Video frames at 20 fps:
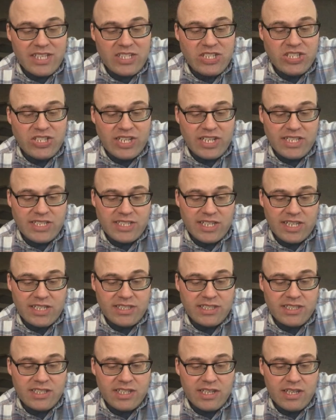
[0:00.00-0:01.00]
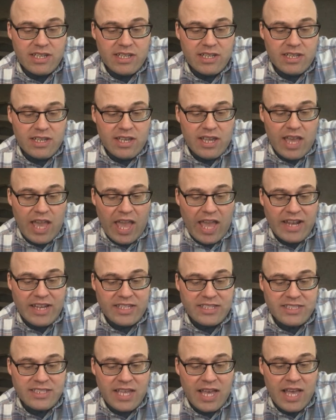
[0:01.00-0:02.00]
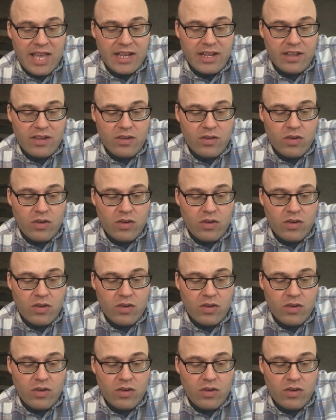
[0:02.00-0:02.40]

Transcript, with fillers: Jesus, and he said,